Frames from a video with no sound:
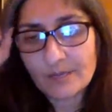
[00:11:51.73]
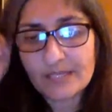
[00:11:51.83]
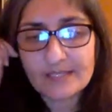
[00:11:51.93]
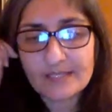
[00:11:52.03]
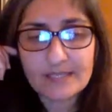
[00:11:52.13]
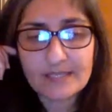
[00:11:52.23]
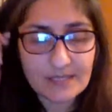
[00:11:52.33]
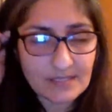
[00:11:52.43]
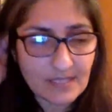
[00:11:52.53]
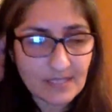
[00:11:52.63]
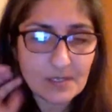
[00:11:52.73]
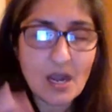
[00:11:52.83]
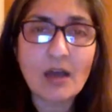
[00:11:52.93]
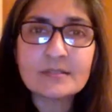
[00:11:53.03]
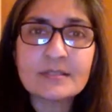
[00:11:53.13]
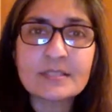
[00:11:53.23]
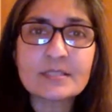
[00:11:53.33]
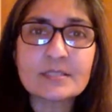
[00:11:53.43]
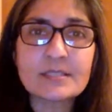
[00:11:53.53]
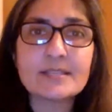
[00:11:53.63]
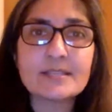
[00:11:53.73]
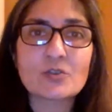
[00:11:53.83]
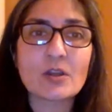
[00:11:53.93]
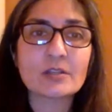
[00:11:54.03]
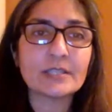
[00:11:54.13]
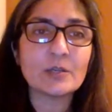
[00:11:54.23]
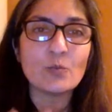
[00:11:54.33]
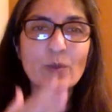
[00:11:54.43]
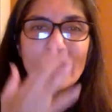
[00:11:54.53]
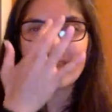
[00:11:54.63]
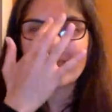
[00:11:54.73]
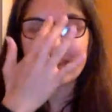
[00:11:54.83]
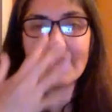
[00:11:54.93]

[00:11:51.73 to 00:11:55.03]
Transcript: It's something that I'm constantly struggling with.